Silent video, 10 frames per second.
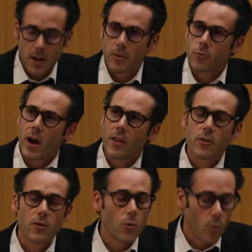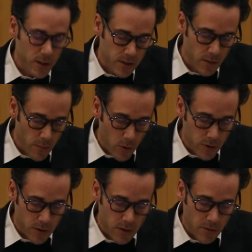but rather, what's the
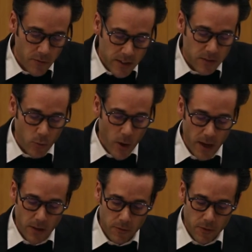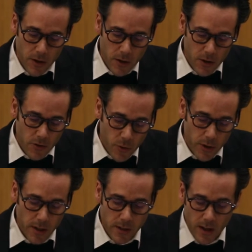most effective way of
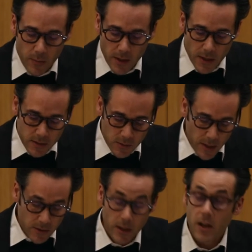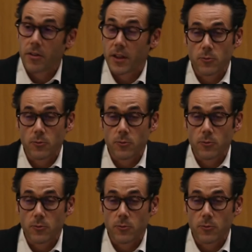treating diabetes and mental health?